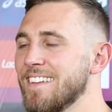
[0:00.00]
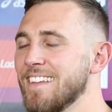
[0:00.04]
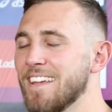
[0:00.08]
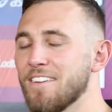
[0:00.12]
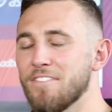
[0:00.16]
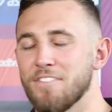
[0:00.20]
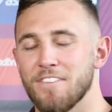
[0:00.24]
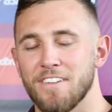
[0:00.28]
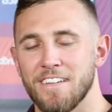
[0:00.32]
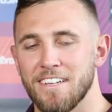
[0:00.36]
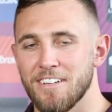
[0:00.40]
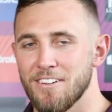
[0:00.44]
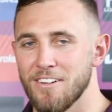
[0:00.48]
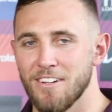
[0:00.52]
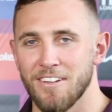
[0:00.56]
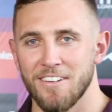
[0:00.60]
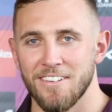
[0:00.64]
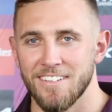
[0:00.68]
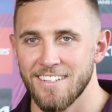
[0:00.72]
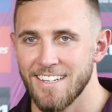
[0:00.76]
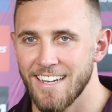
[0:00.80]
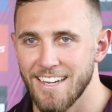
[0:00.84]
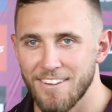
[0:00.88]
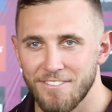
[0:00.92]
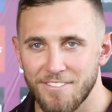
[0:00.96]
Definitely
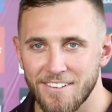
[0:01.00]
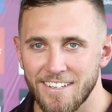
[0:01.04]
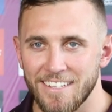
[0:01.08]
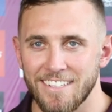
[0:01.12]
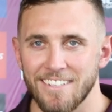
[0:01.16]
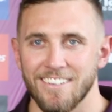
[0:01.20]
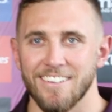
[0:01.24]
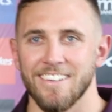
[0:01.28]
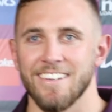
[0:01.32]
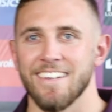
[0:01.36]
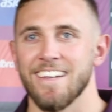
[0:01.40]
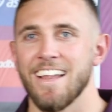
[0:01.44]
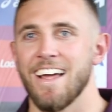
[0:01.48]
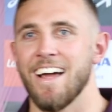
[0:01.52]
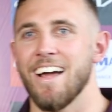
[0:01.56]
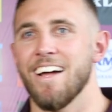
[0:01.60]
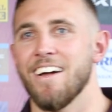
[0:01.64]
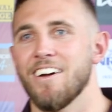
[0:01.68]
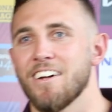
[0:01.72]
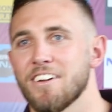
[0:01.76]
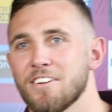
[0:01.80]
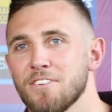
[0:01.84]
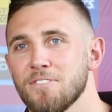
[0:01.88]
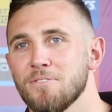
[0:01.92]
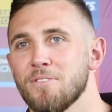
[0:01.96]
not. No,
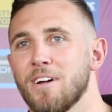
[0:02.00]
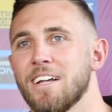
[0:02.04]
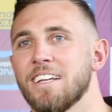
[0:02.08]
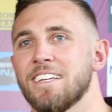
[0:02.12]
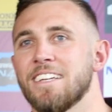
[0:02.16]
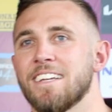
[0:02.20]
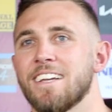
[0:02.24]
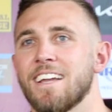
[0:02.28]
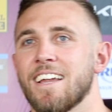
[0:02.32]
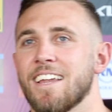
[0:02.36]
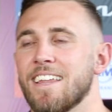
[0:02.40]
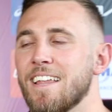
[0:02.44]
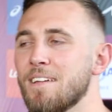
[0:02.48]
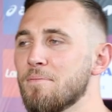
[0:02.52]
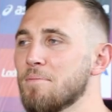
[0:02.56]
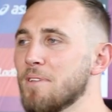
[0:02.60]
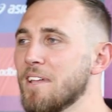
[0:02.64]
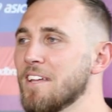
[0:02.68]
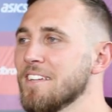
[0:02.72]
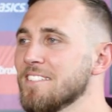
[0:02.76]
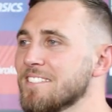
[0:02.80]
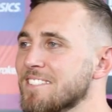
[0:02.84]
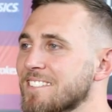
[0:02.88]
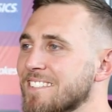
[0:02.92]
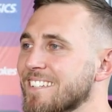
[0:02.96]
I couldn't wait to get out of that
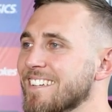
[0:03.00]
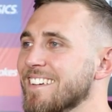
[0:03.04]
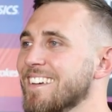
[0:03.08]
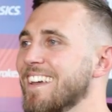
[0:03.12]
place.